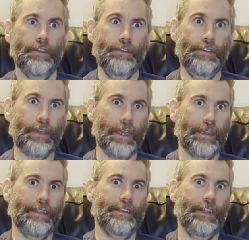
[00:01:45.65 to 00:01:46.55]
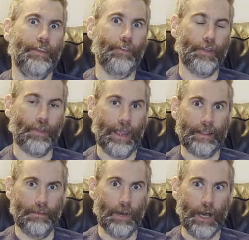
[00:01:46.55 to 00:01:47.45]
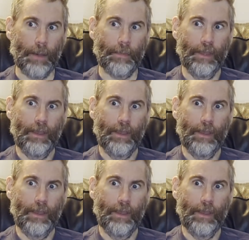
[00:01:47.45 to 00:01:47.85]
you can continually crank them up